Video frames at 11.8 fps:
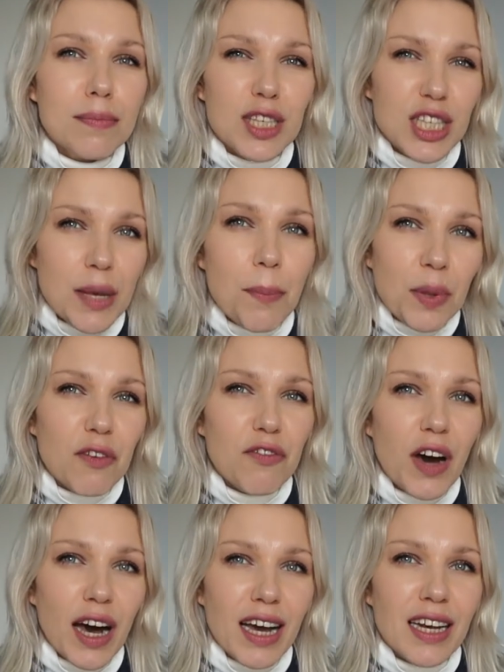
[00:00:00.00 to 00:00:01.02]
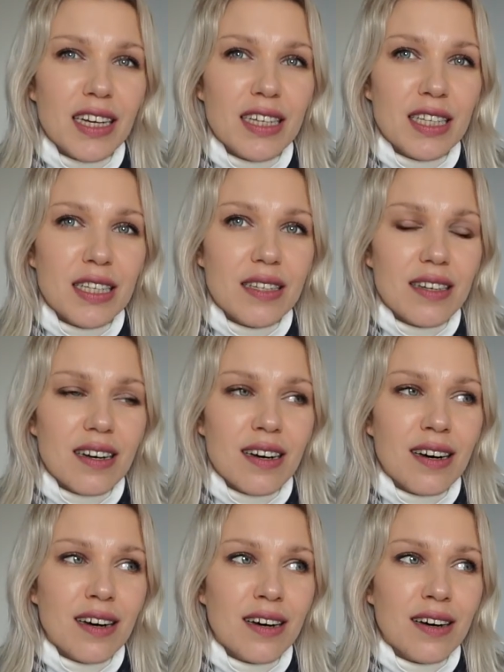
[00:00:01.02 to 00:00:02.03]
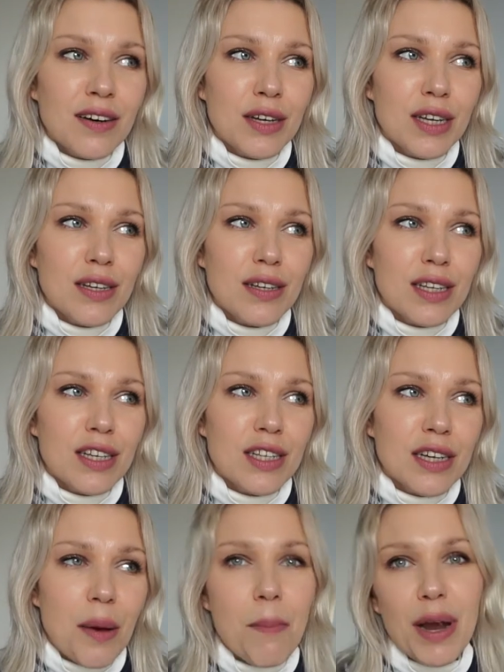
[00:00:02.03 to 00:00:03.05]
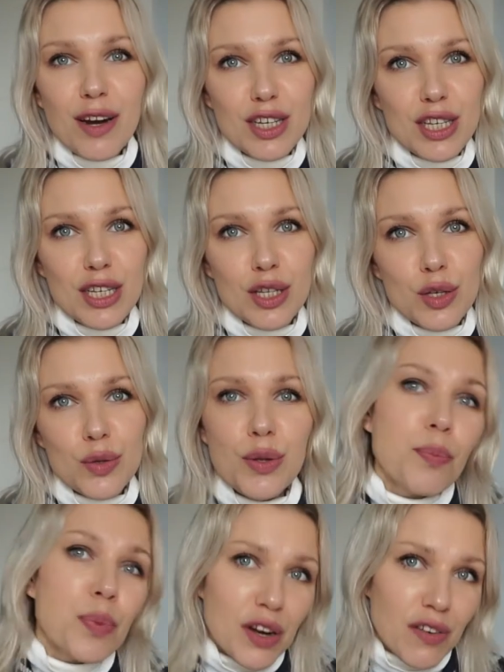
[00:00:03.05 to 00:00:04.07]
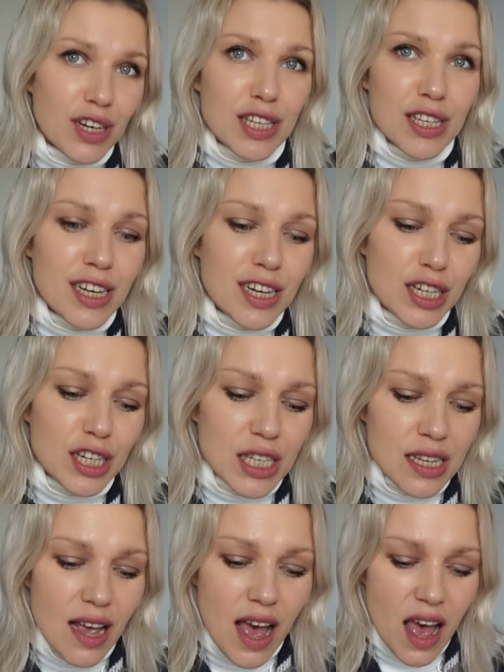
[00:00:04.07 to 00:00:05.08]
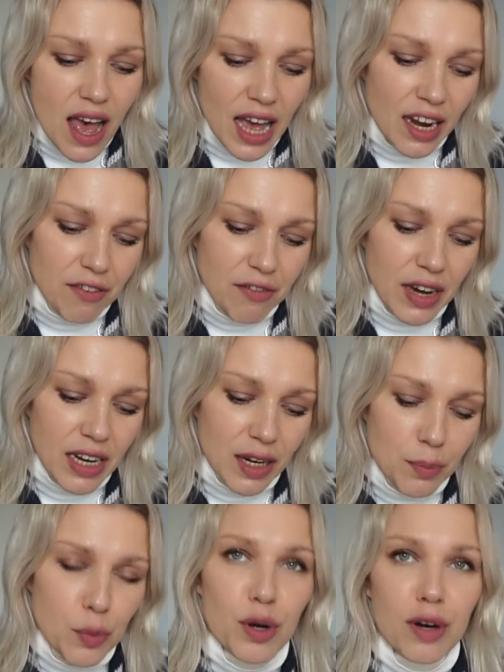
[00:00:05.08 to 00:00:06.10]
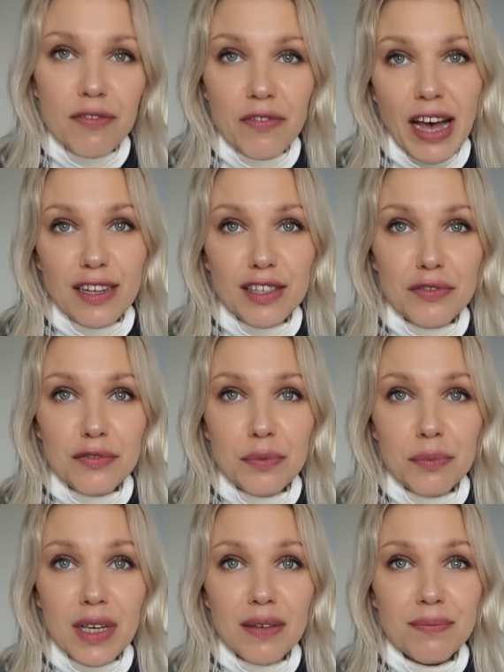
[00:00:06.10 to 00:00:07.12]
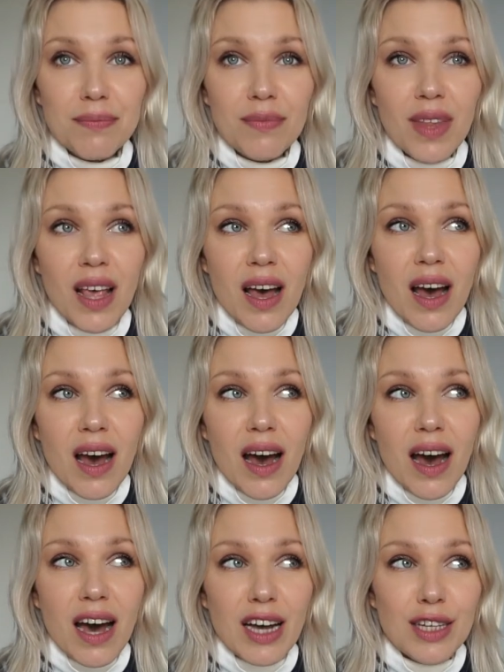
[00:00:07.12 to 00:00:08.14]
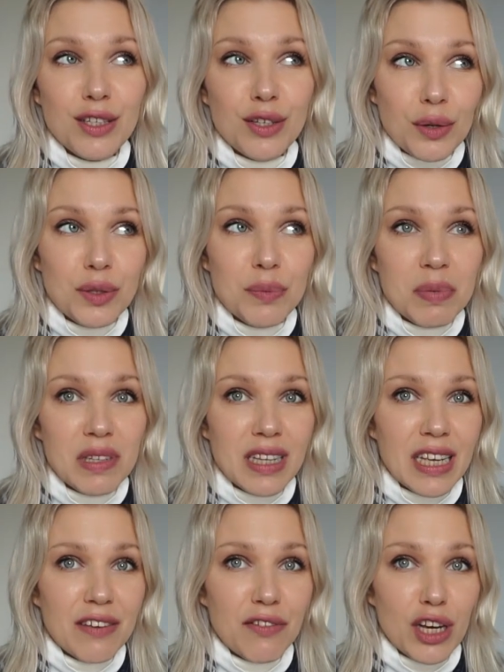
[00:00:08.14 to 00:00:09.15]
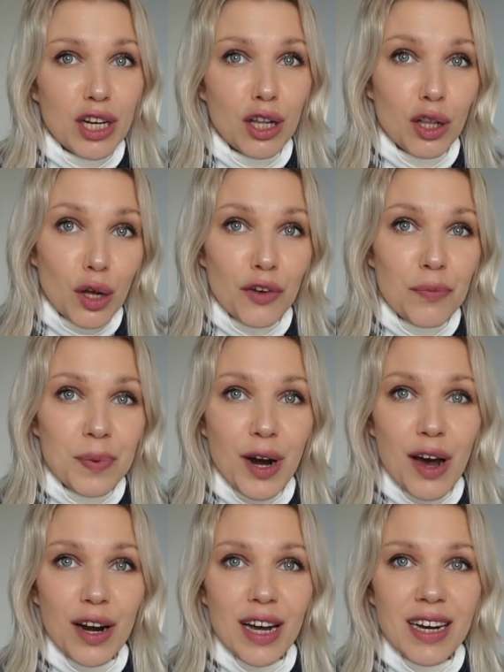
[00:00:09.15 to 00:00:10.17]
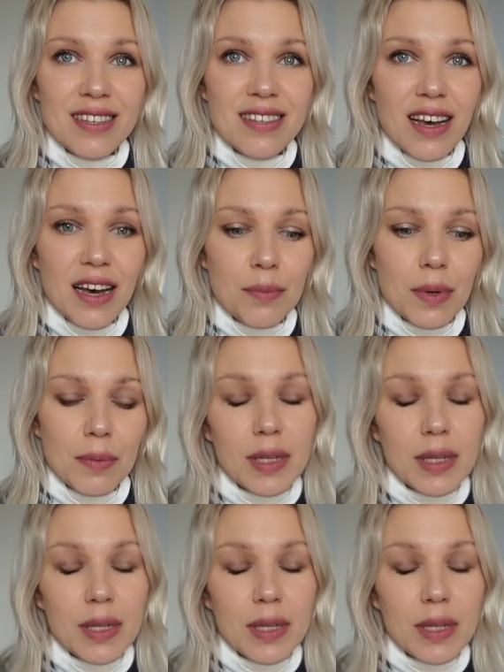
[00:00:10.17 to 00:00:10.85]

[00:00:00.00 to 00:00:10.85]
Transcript: simplified it in comparison to the previous years, and I find it more effective for me. I don't believe in a lot of products, I